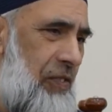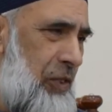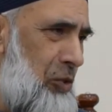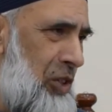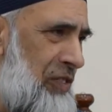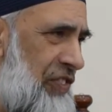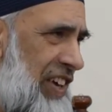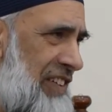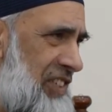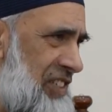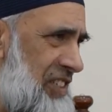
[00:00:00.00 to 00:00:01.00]
doing
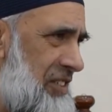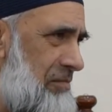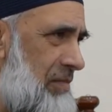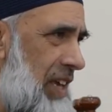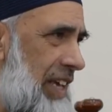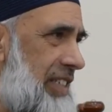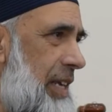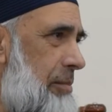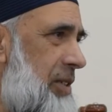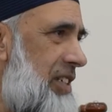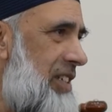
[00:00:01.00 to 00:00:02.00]
favors
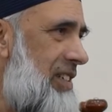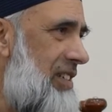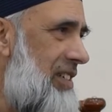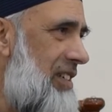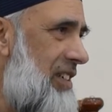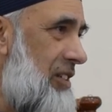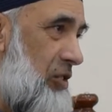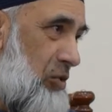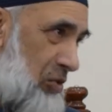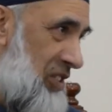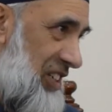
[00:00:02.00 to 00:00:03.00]
except
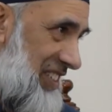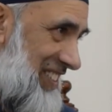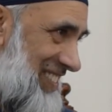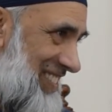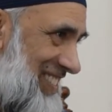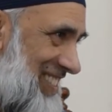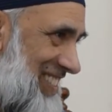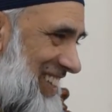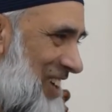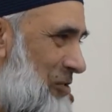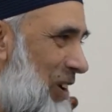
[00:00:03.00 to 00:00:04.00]
goodness?
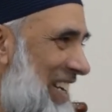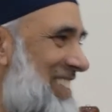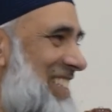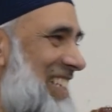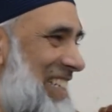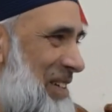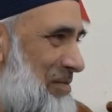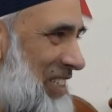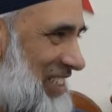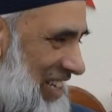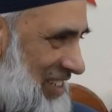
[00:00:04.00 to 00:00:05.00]
What else can there
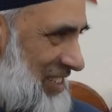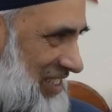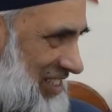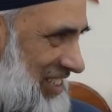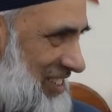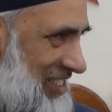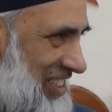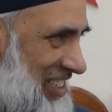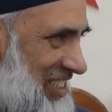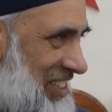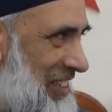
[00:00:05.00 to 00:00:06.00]
be? That's it, you know, this
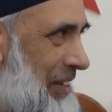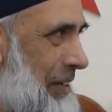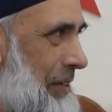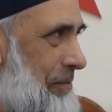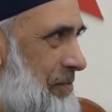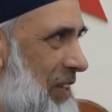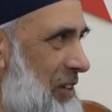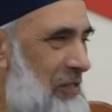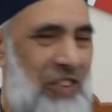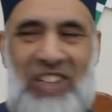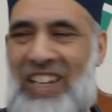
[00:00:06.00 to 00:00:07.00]
is a, you know,
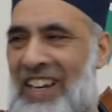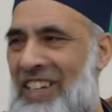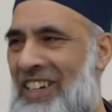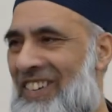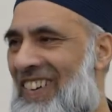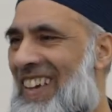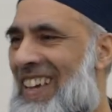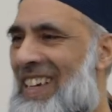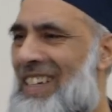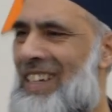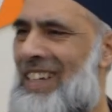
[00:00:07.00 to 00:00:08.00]
very
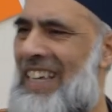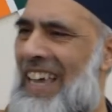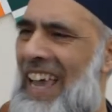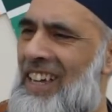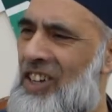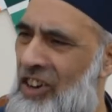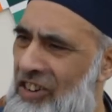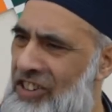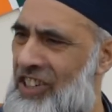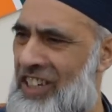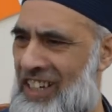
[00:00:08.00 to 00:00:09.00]
clearly
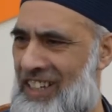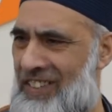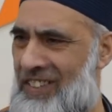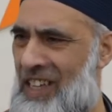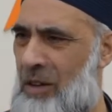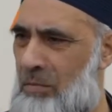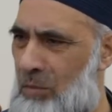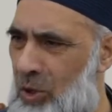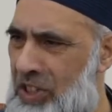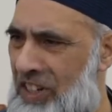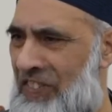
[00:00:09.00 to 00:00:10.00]
encouraging us,
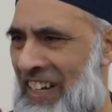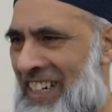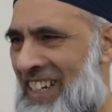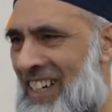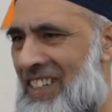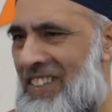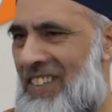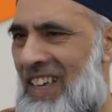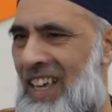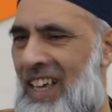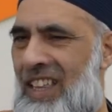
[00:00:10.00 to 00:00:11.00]
motivating us,
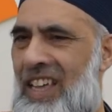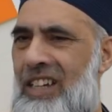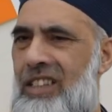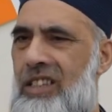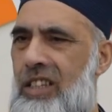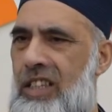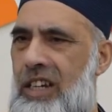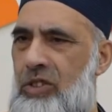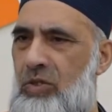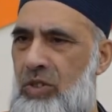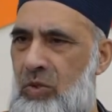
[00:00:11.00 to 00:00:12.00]
that there
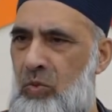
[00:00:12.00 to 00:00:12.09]
is only